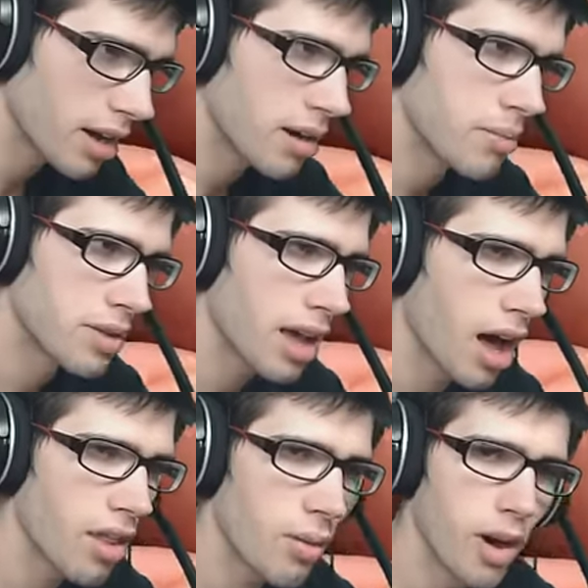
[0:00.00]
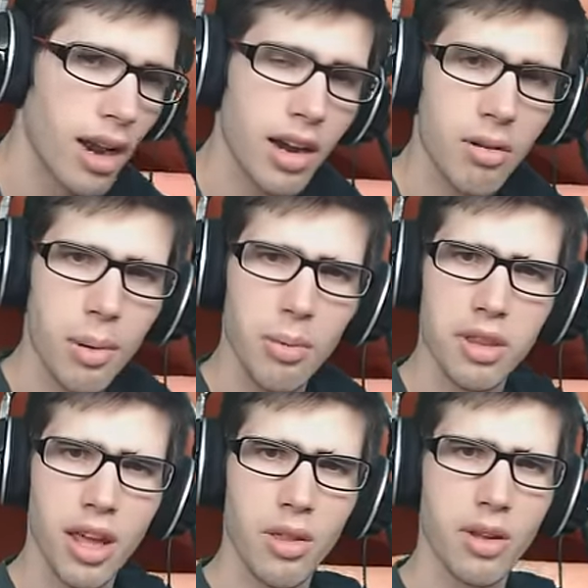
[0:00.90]
the other one, I can't remember
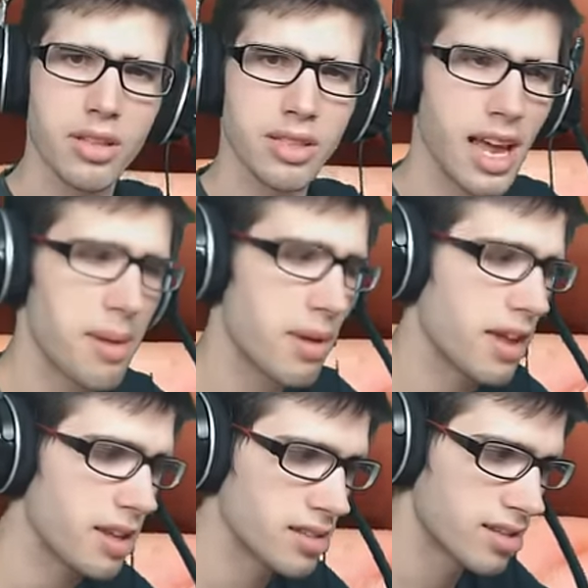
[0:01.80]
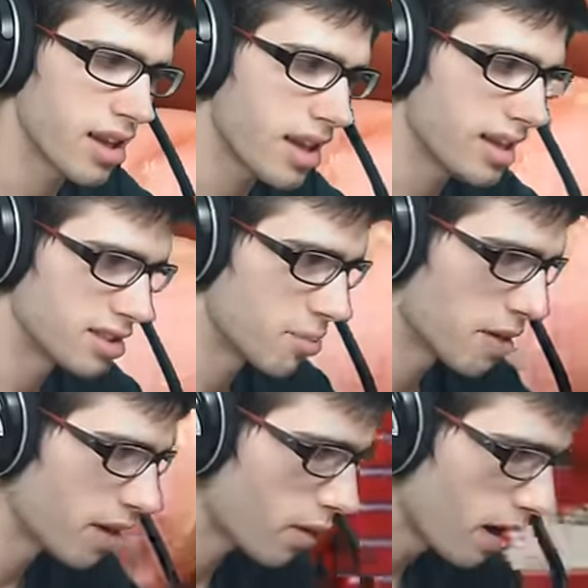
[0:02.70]
what the other one's name is the
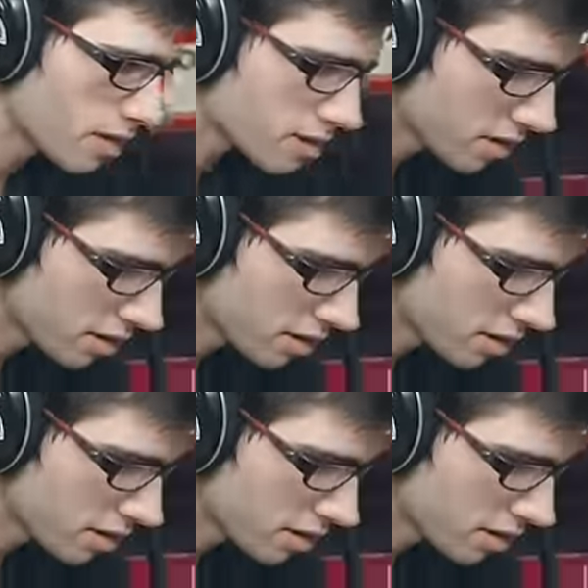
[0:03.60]
better one.